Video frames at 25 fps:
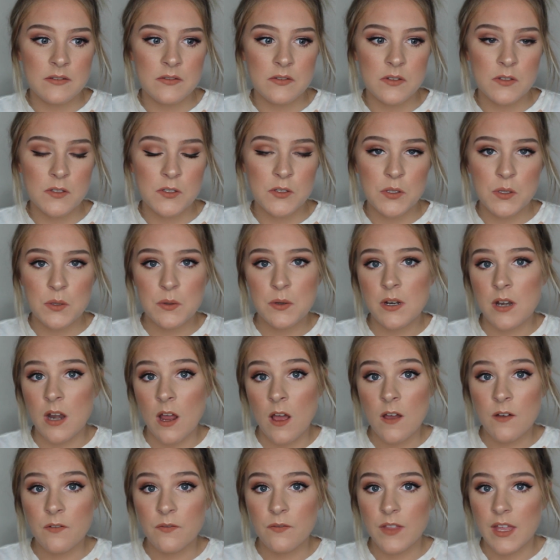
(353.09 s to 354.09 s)
soon
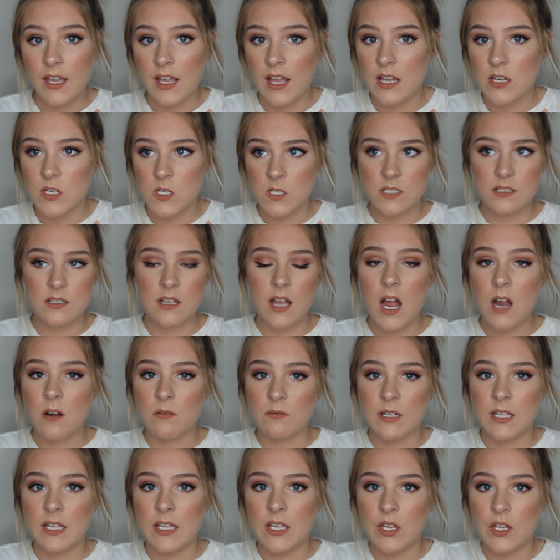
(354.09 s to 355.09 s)
enough, like I just got
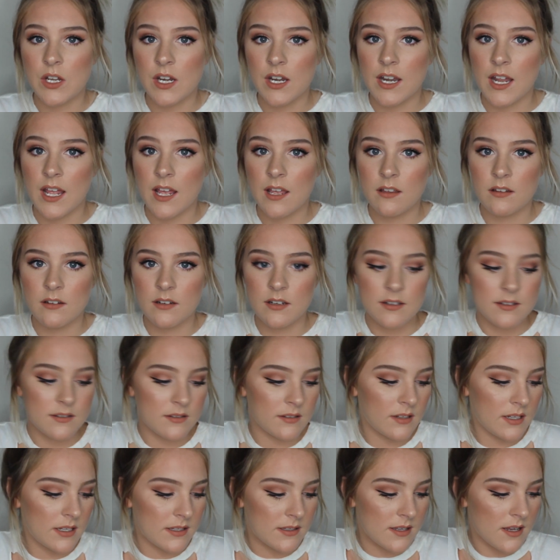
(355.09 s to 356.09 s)
really good at it,
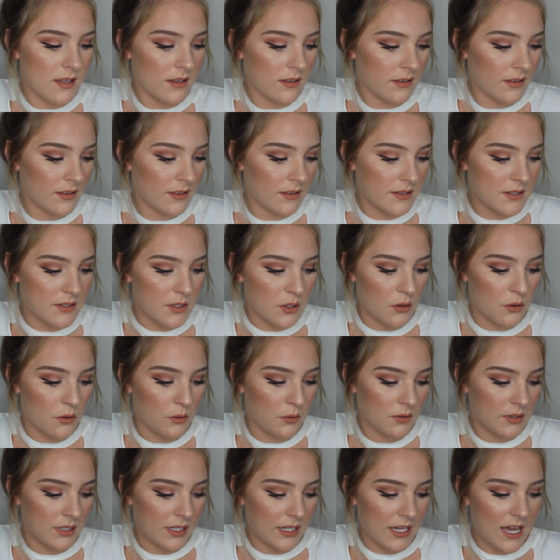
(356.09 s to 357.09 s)
and it's not,
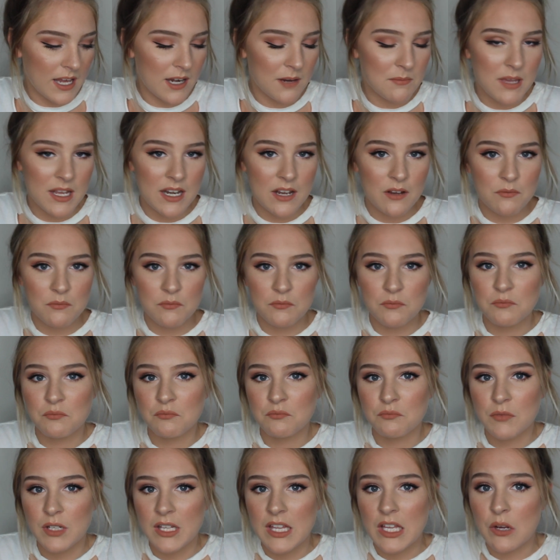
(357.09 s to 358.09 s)
so it kind of made it
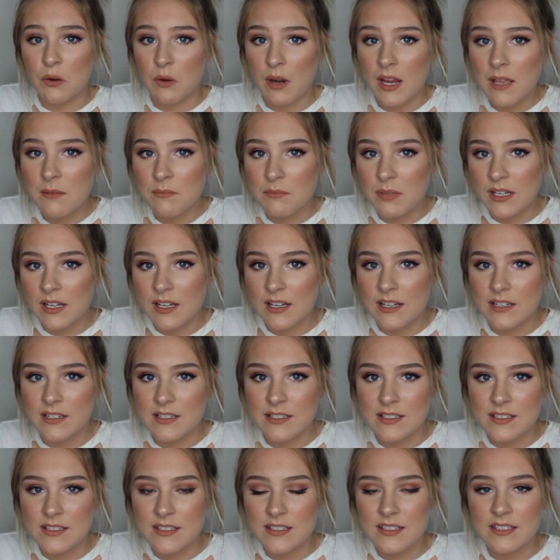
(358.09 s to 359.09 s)
really great
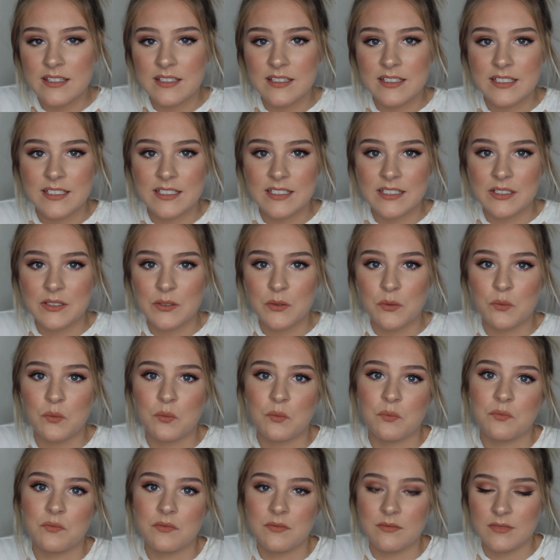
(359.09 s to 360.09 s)
because,
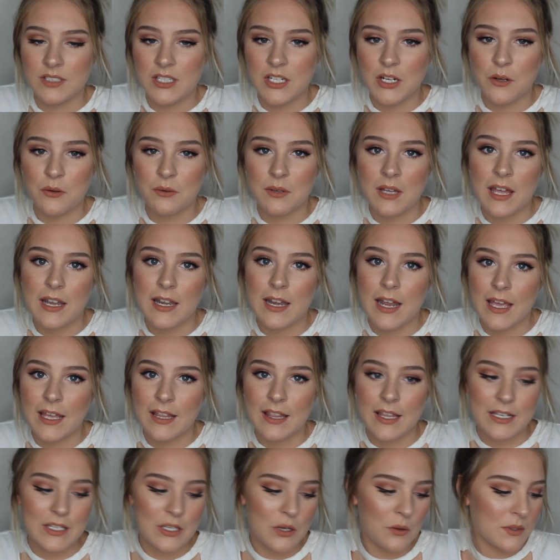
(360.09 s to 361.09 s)
you know, at night,
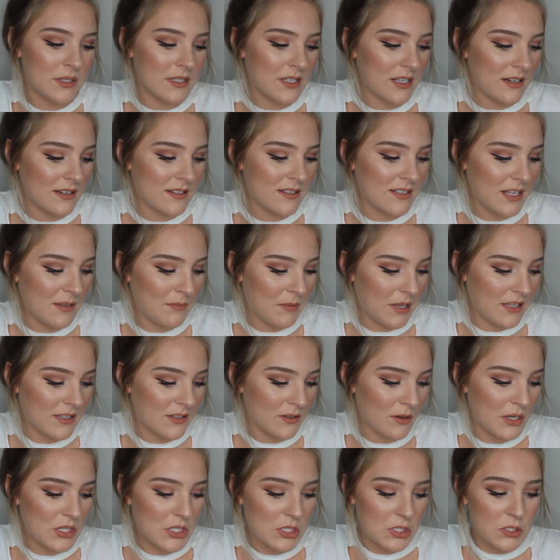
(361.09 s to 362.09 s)
like no one's gonna see me,
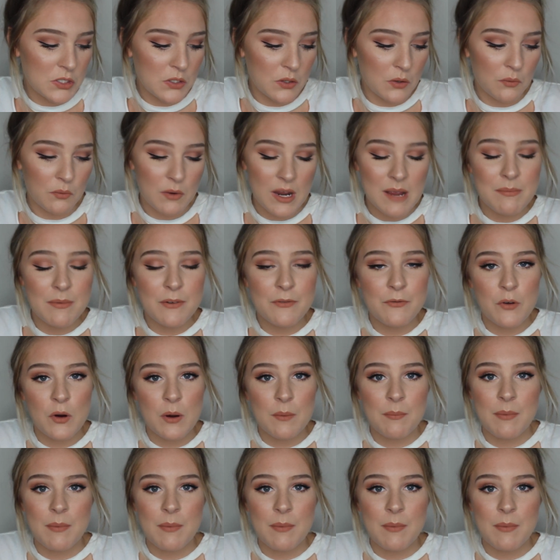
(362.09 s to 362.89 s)
so I just do it right before